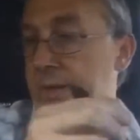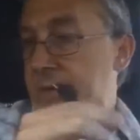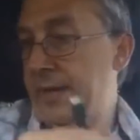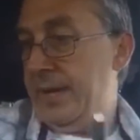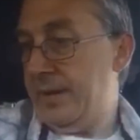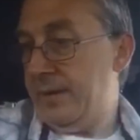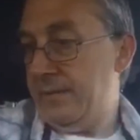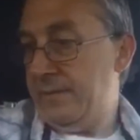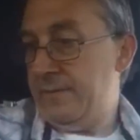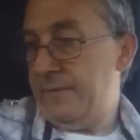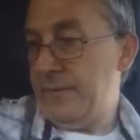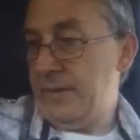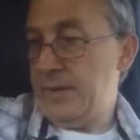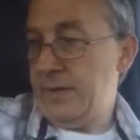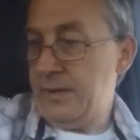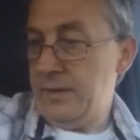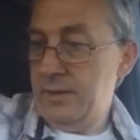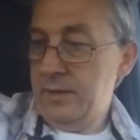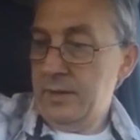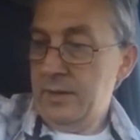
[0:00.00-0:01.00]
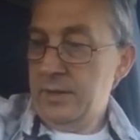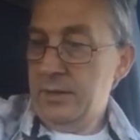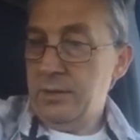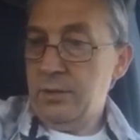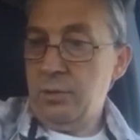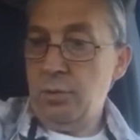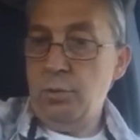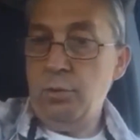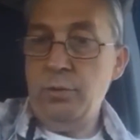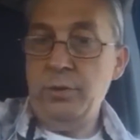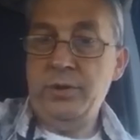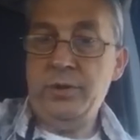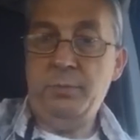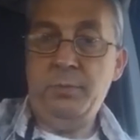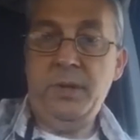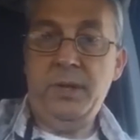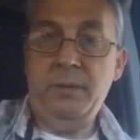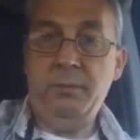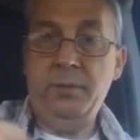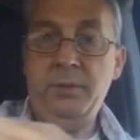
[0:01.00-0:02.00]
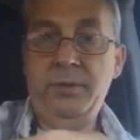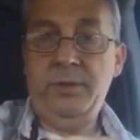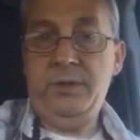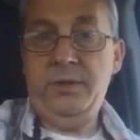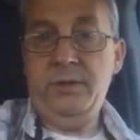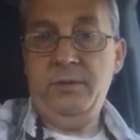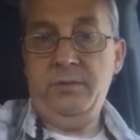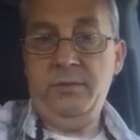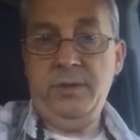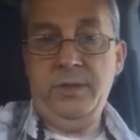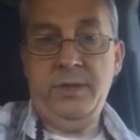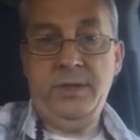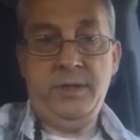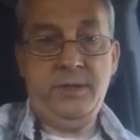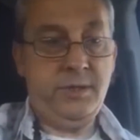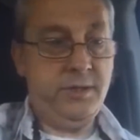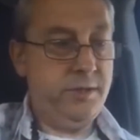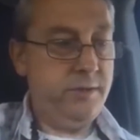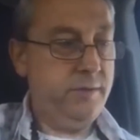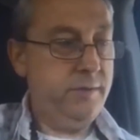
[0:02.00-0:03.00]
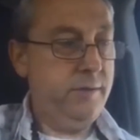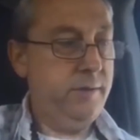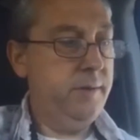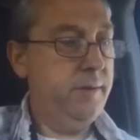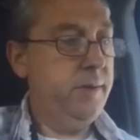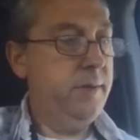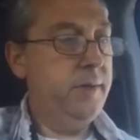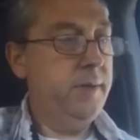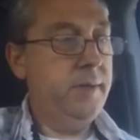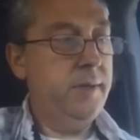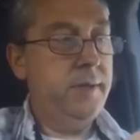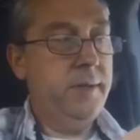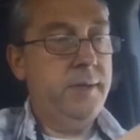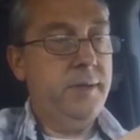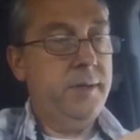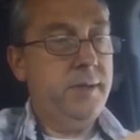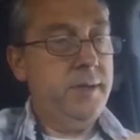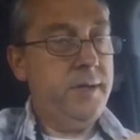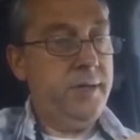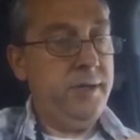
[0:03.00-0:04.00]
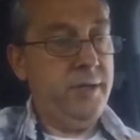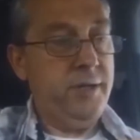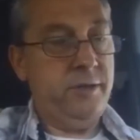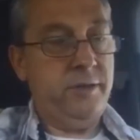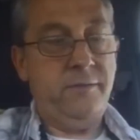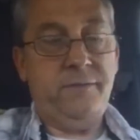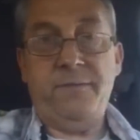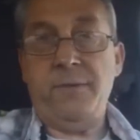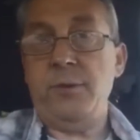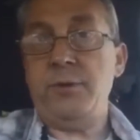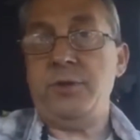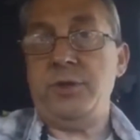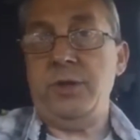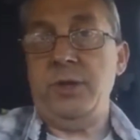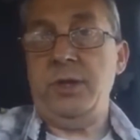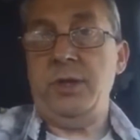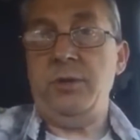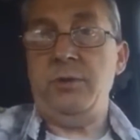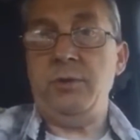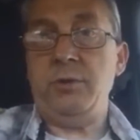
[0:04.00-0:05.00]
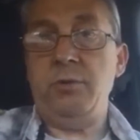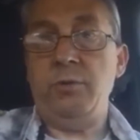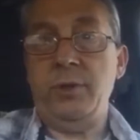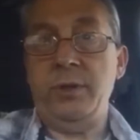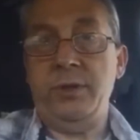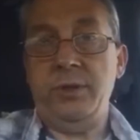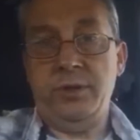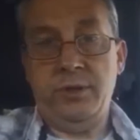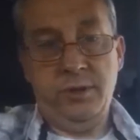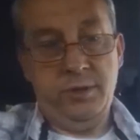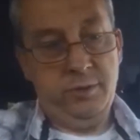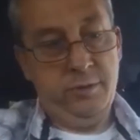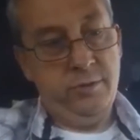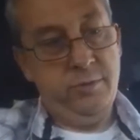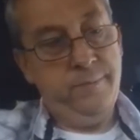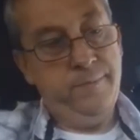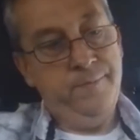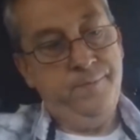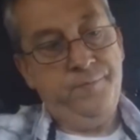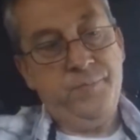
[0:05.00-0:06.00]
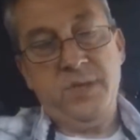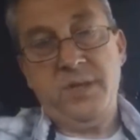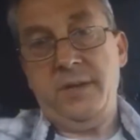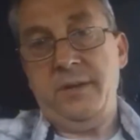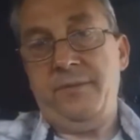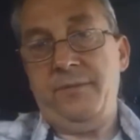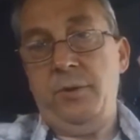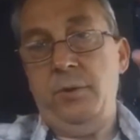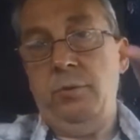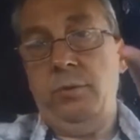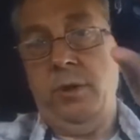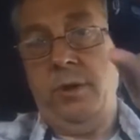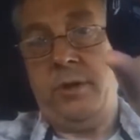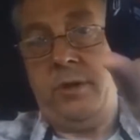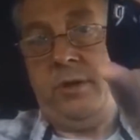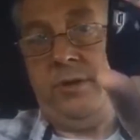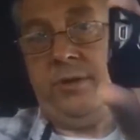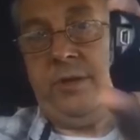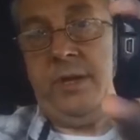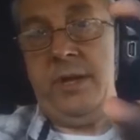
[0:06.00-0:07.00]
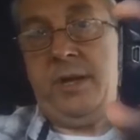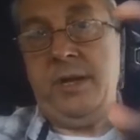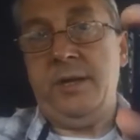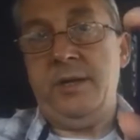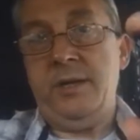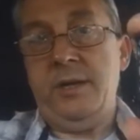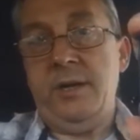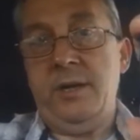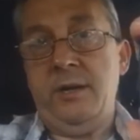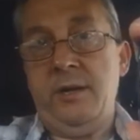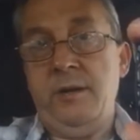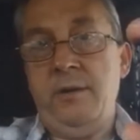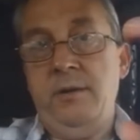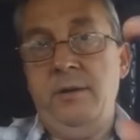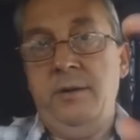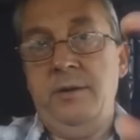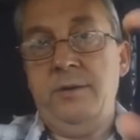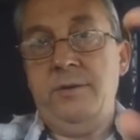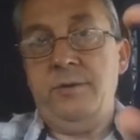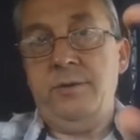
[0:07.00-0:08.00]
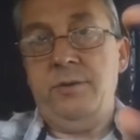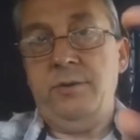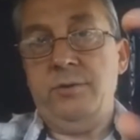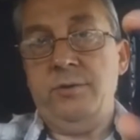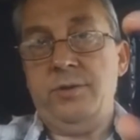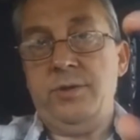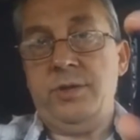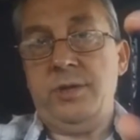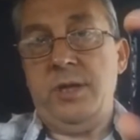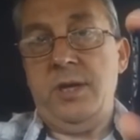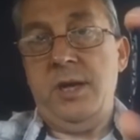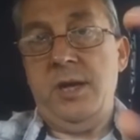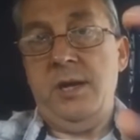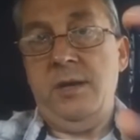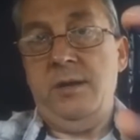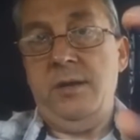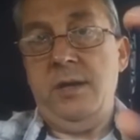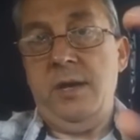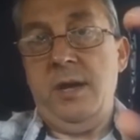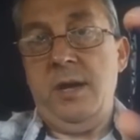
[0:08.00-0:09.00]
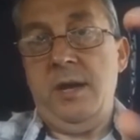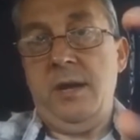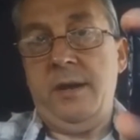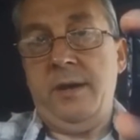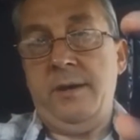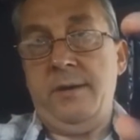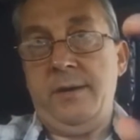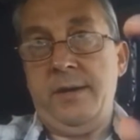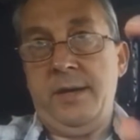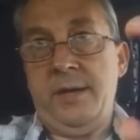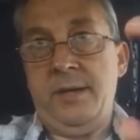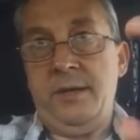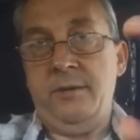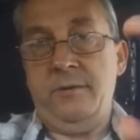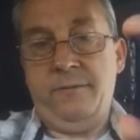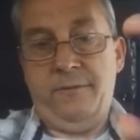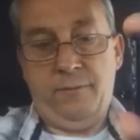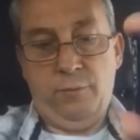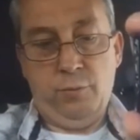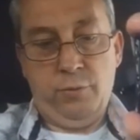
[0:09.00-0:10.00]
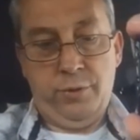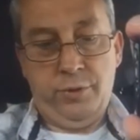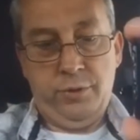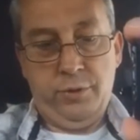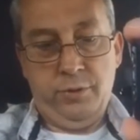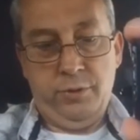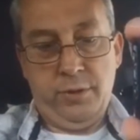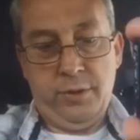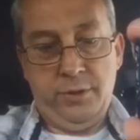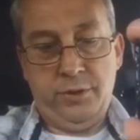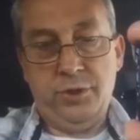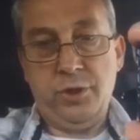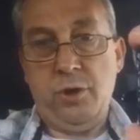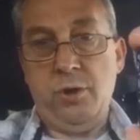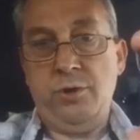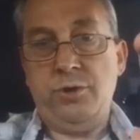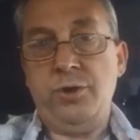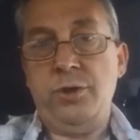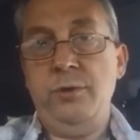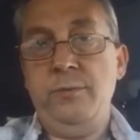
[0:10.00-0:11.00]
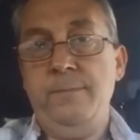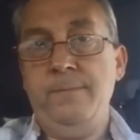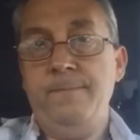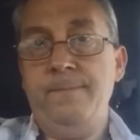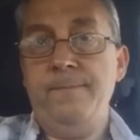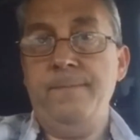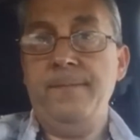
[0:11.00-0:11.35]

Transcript: plenty of cord to be able to do this. And then the first thing you're going to do, if you look on the end here, you'll see the end for your charger.